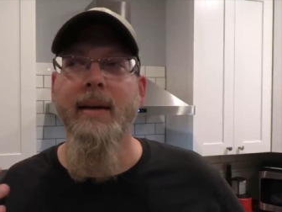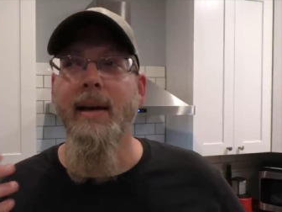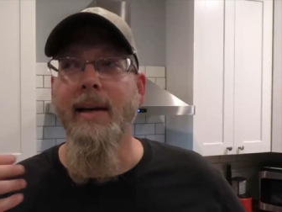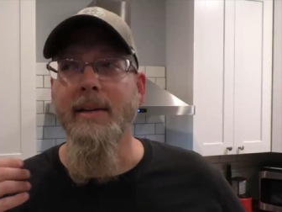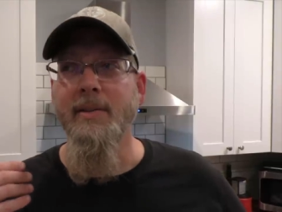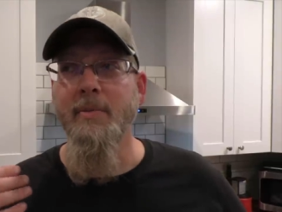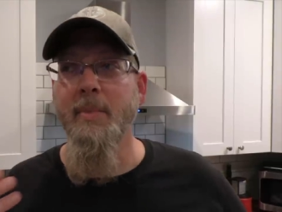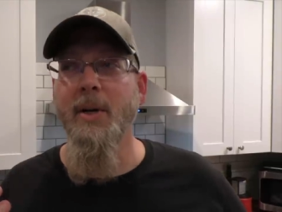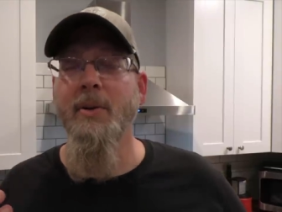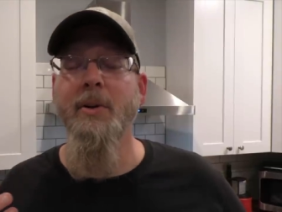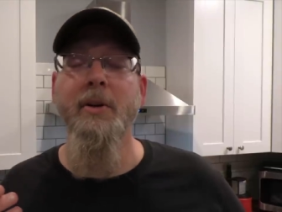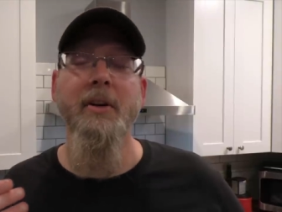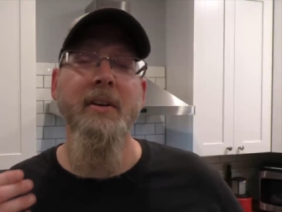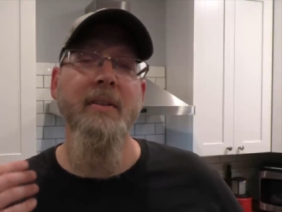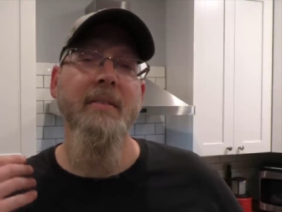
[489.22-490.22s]
I smell
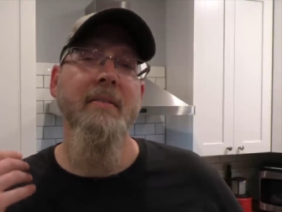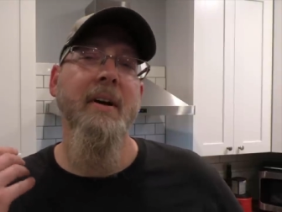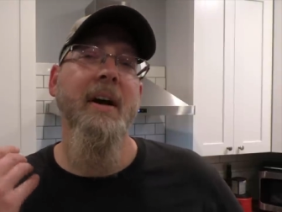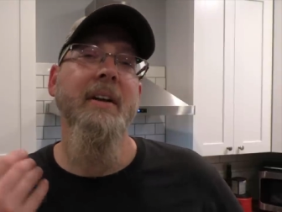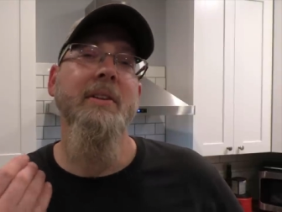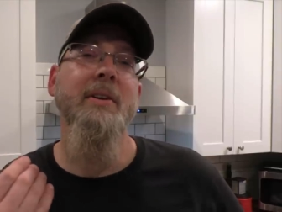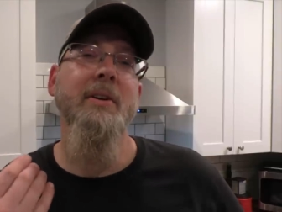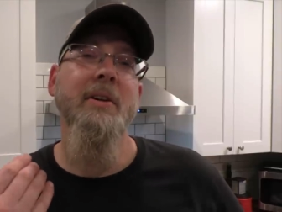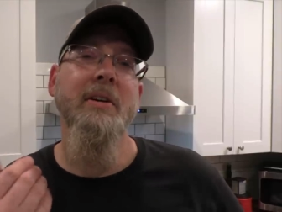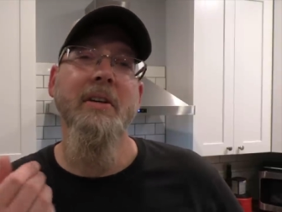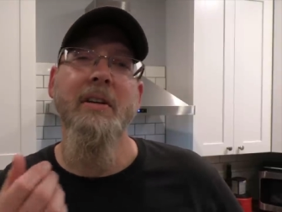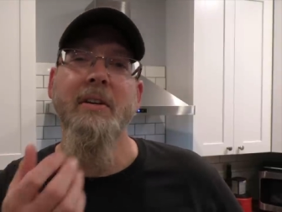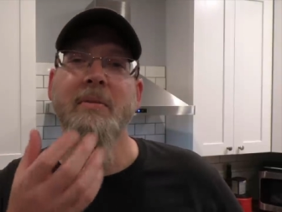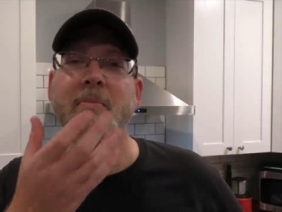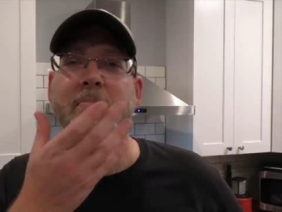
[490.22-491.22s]
good, I look
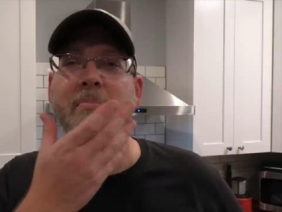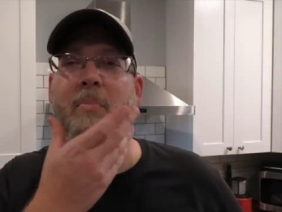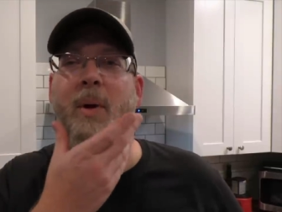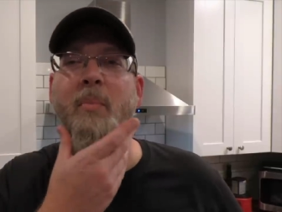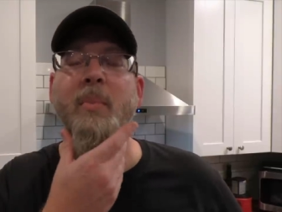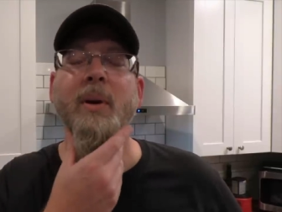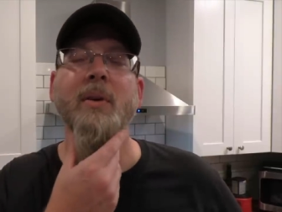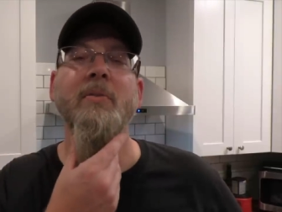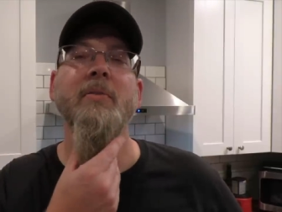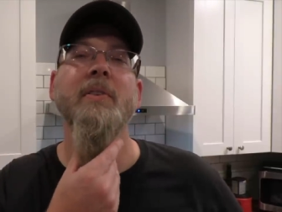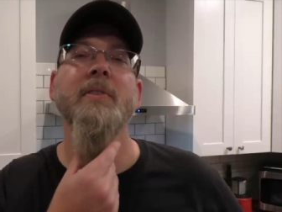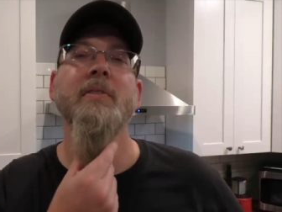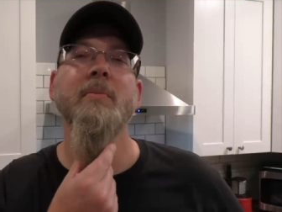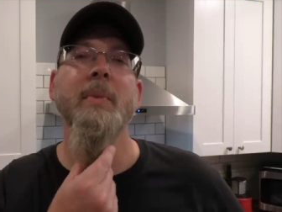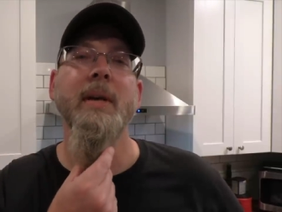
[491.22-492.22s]
good, my beard
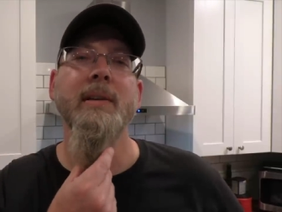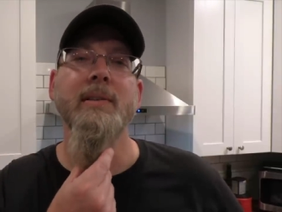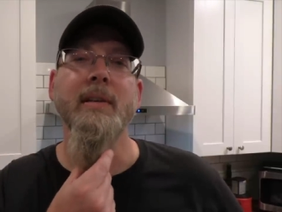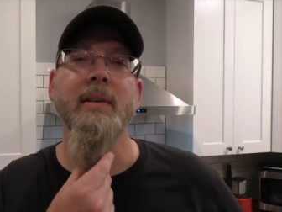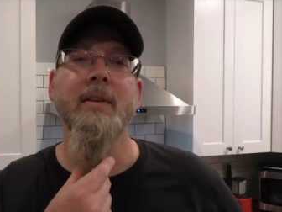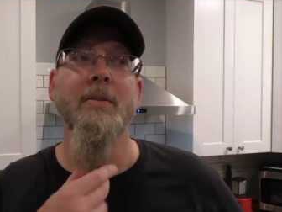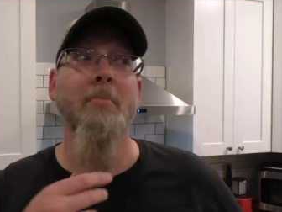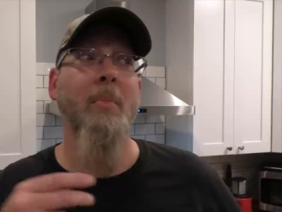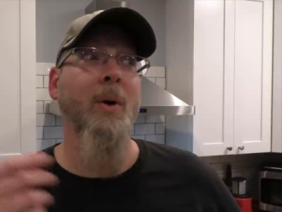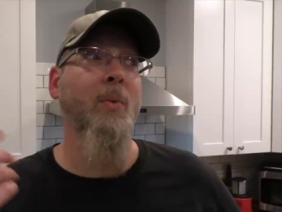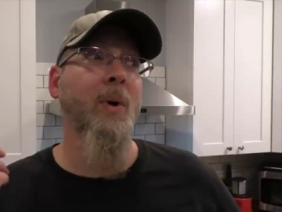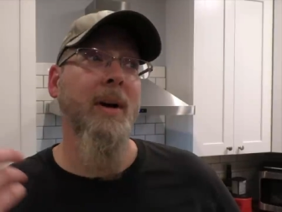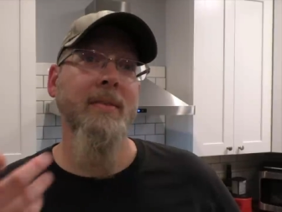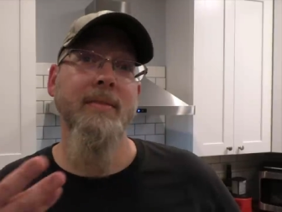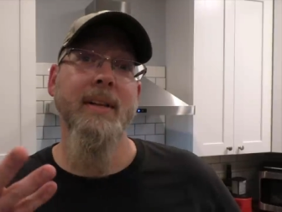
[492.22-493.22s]
feels amazing, my
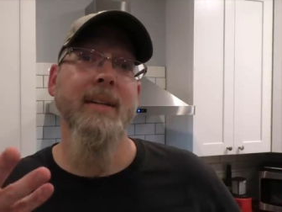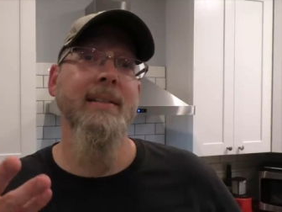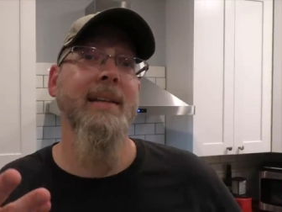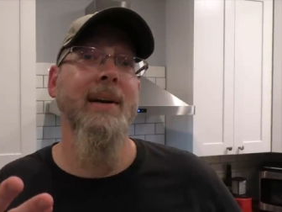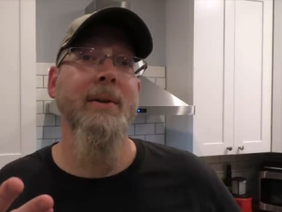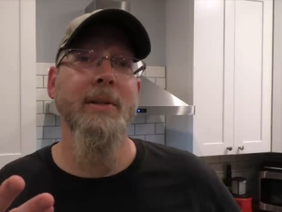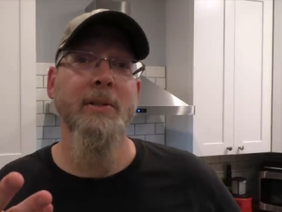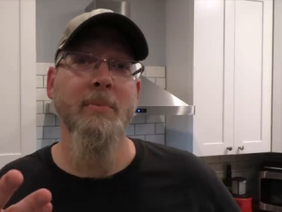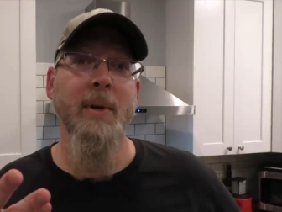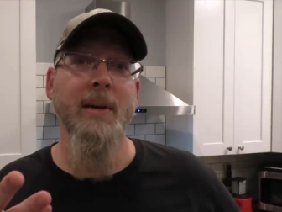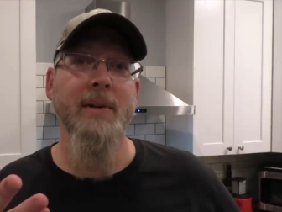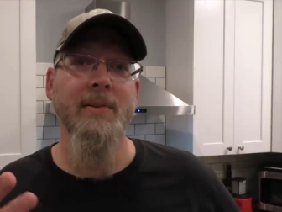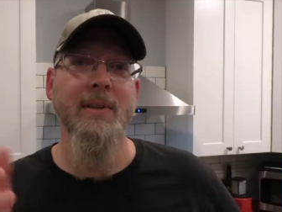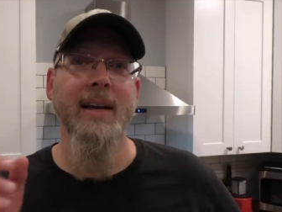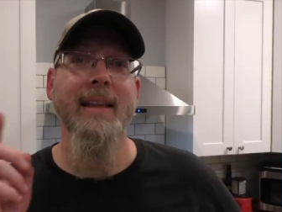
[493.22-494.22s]
wife likes how it
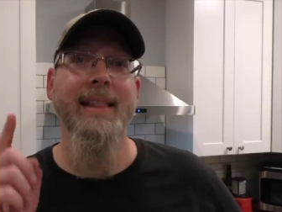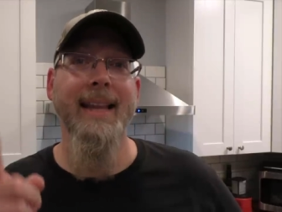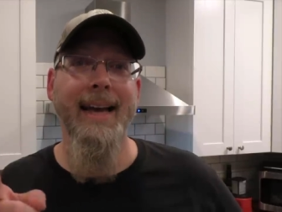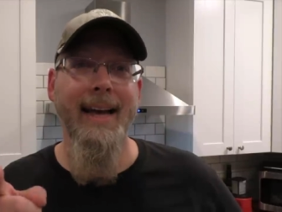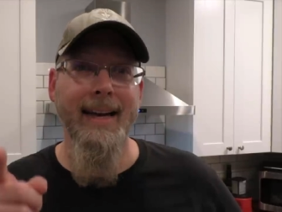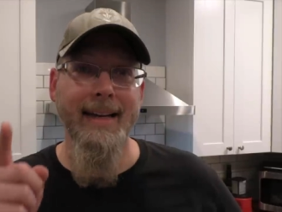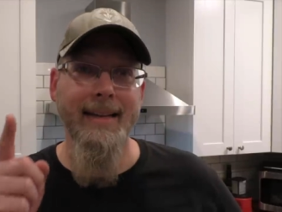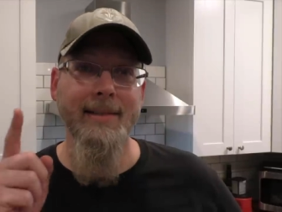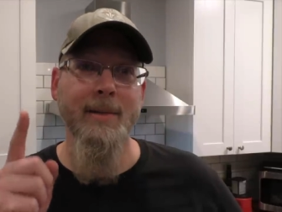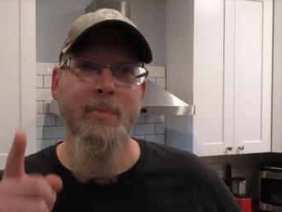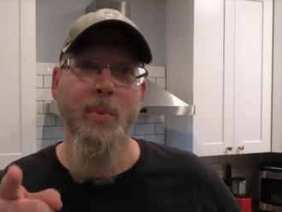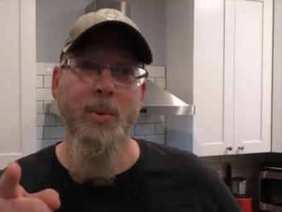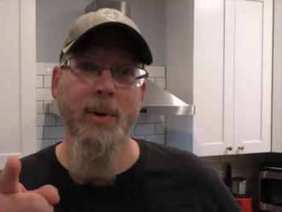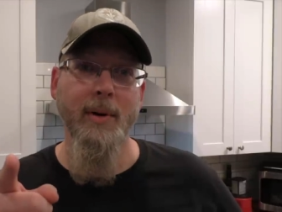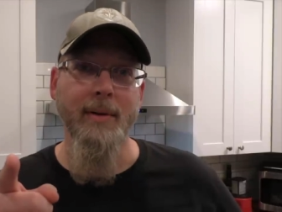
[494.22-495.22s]
smells, and that is
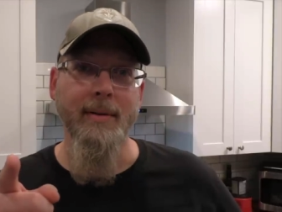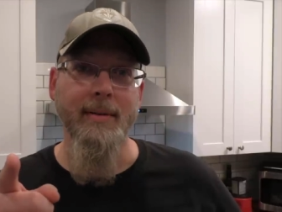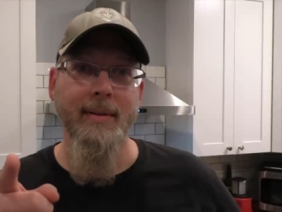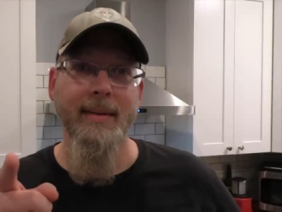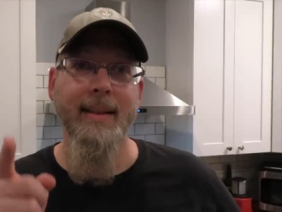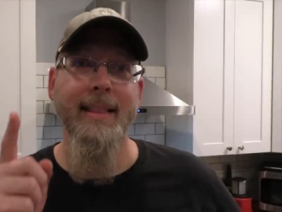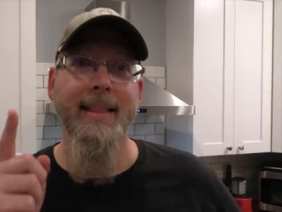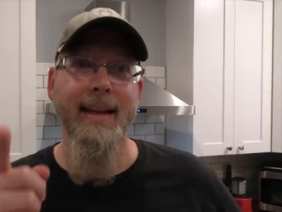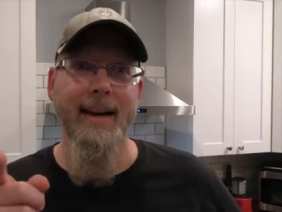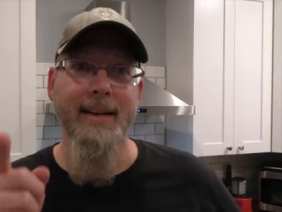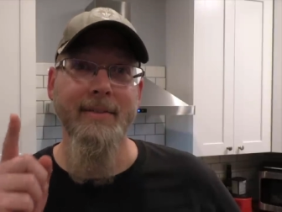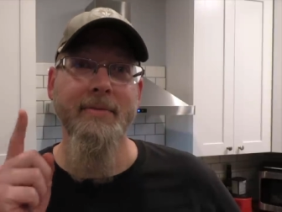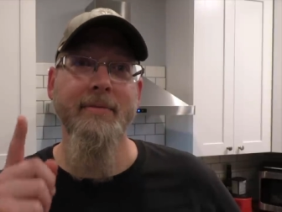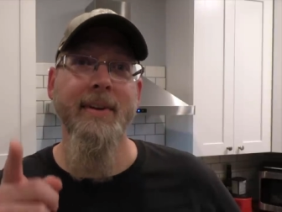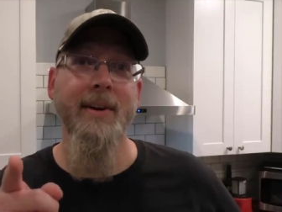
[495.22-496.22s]
important. That is
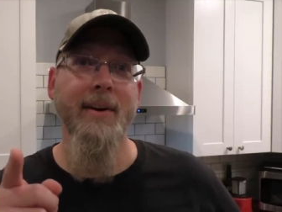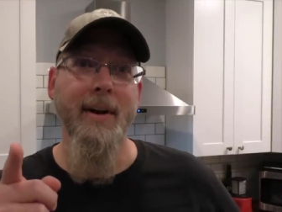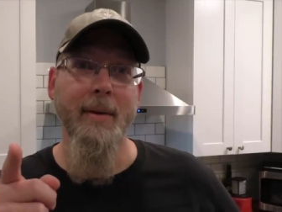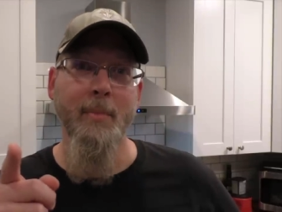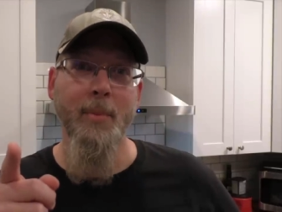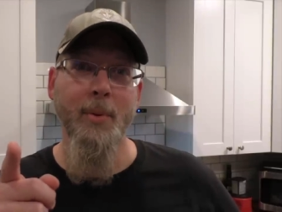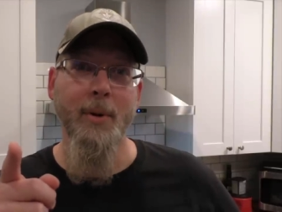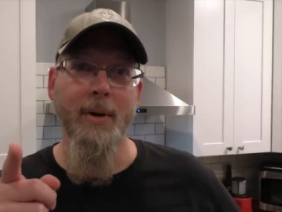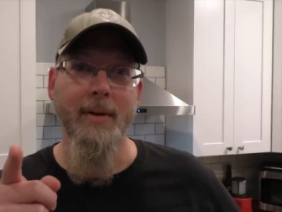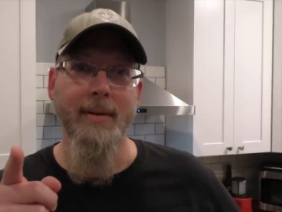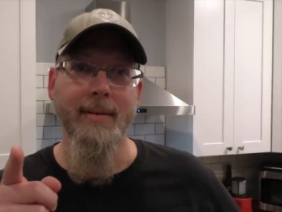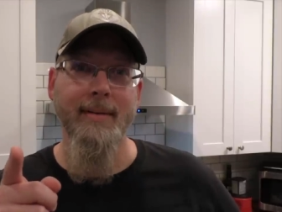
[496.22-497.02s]
very important.